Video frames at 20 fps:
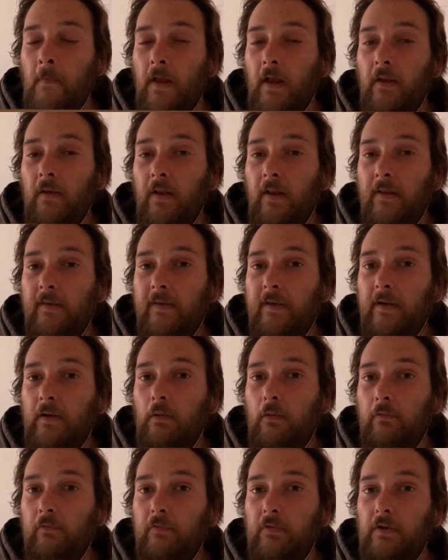and stay
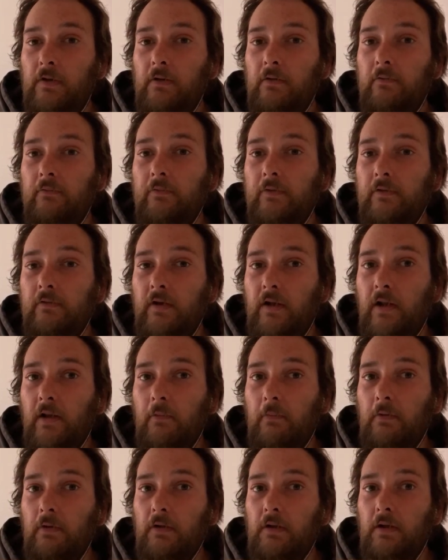off it for the rest of
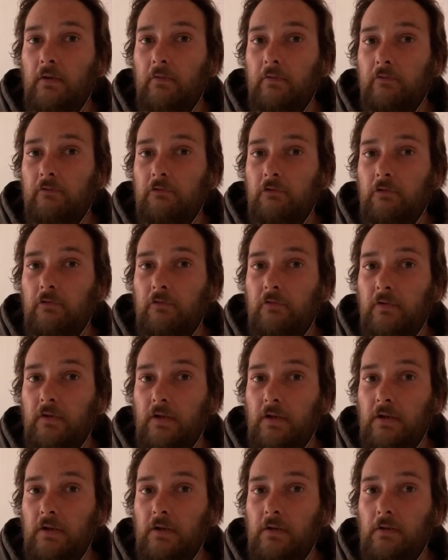my life,
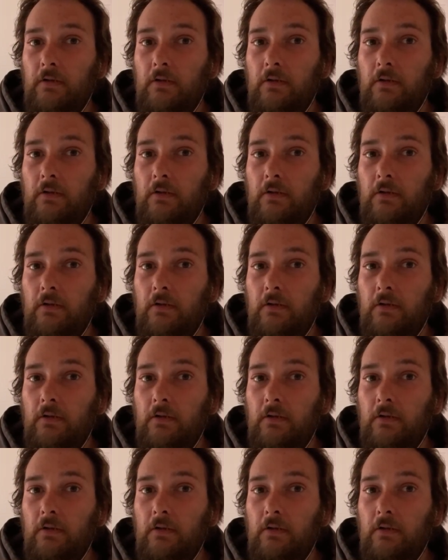crucially.